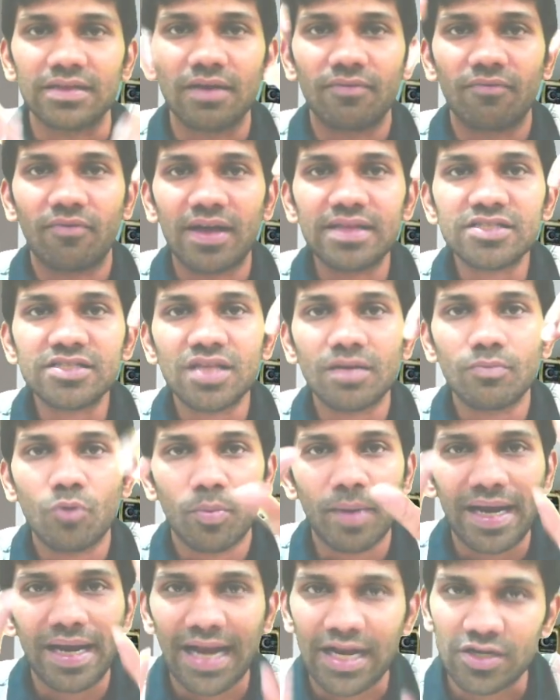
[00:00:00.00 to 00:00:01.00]
Once the
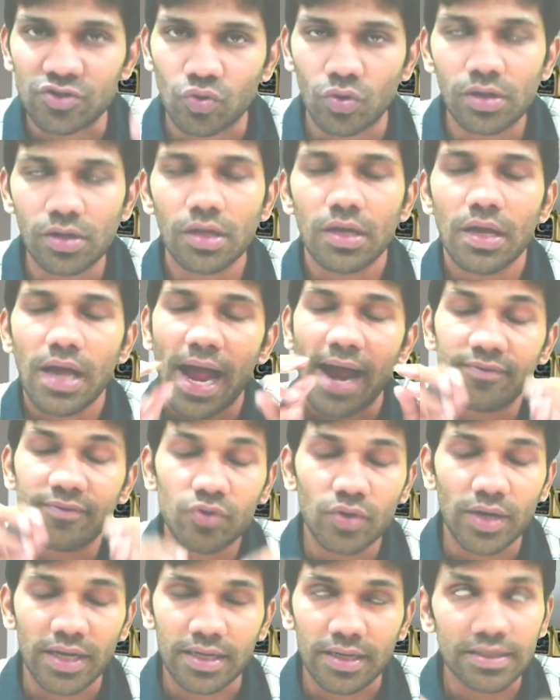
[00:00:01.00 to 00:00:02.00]
mobile are sold, I have to
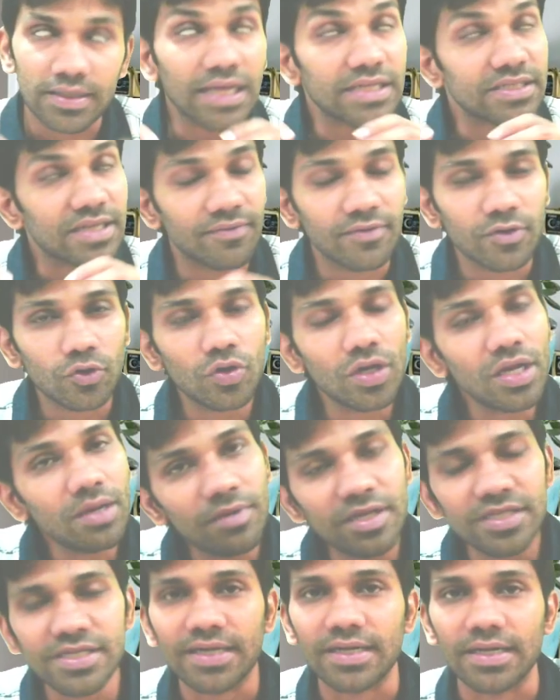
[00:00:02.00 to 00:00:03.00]
recognize revenue
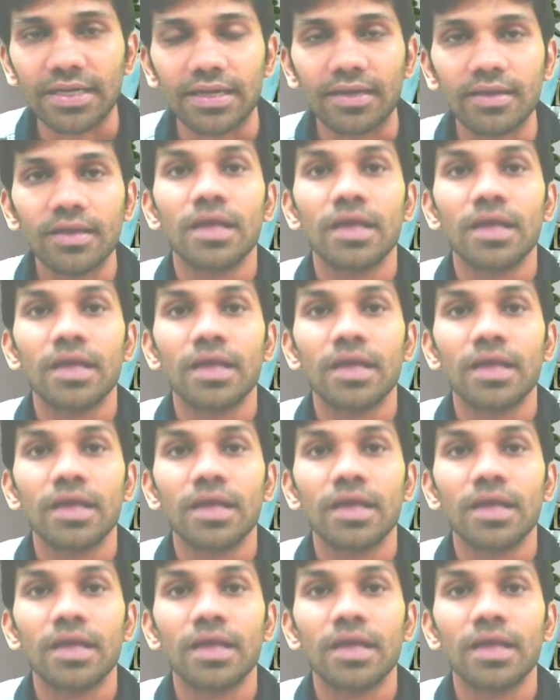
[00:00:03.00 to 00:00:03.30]
immediately.